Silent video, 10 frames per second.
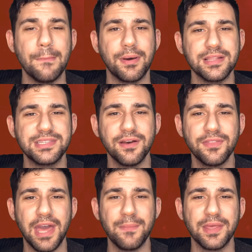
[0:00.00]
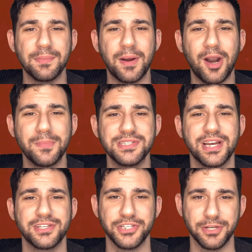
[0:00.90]
But until then, may the power
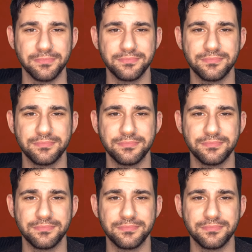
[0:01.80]
protect you.